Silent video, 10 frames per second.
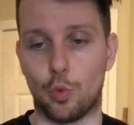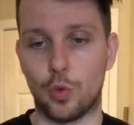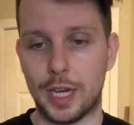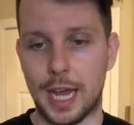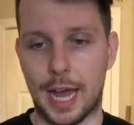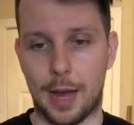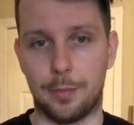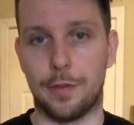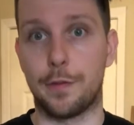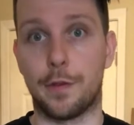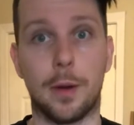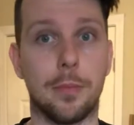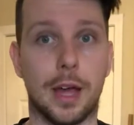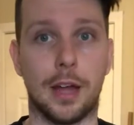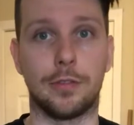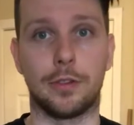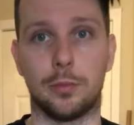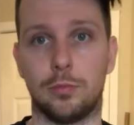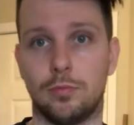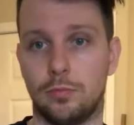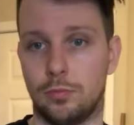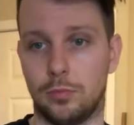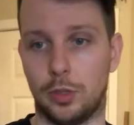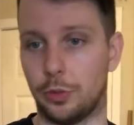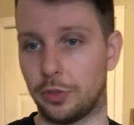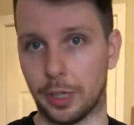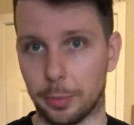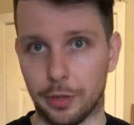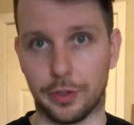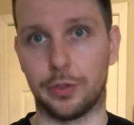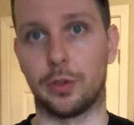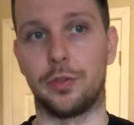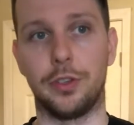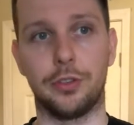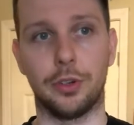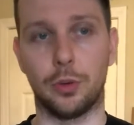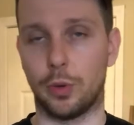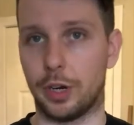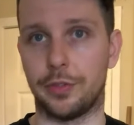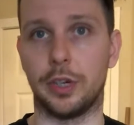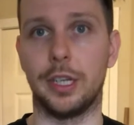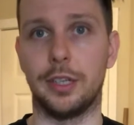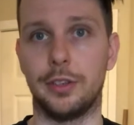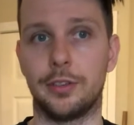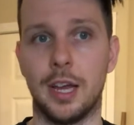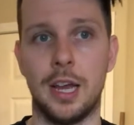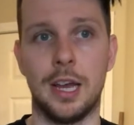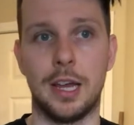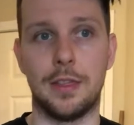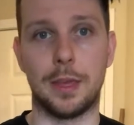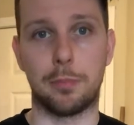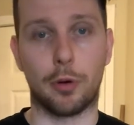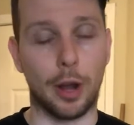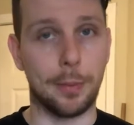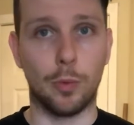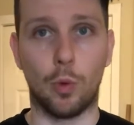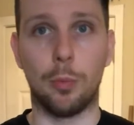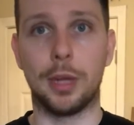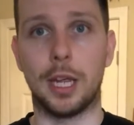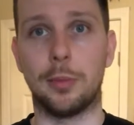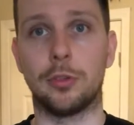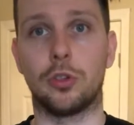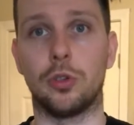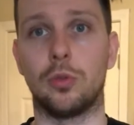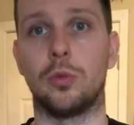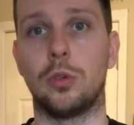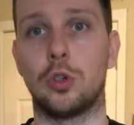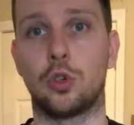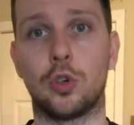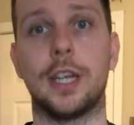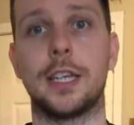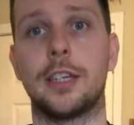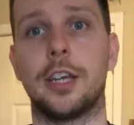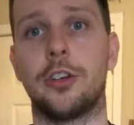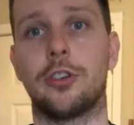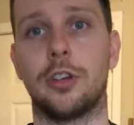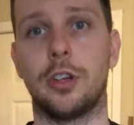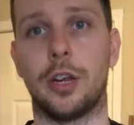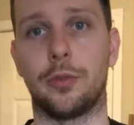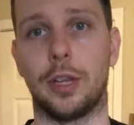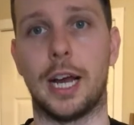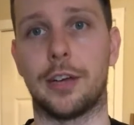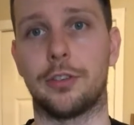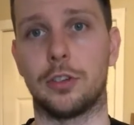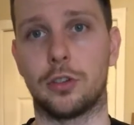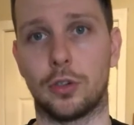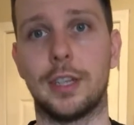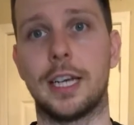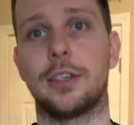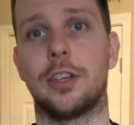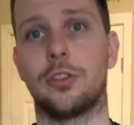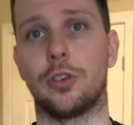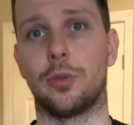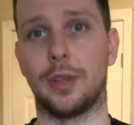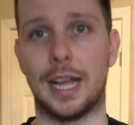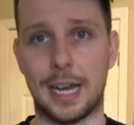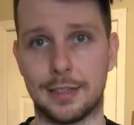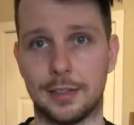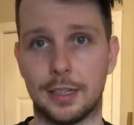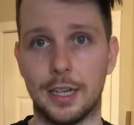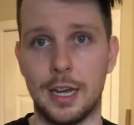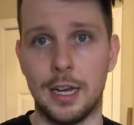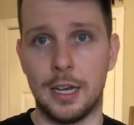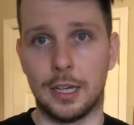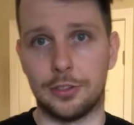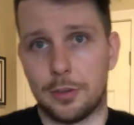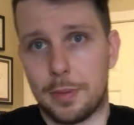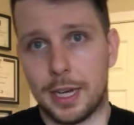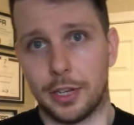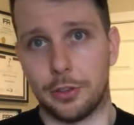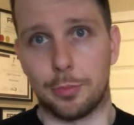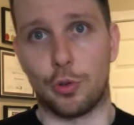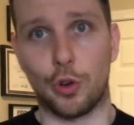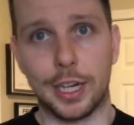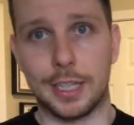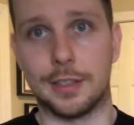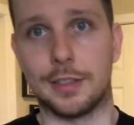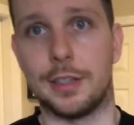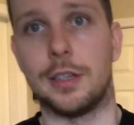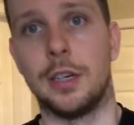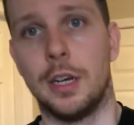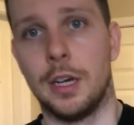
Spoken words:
rehabbed from that, from, you know, seeing a pelvic floor physio, whatever it is, they probably won't be able to create that tension and relax it, because depending on the pregnancy,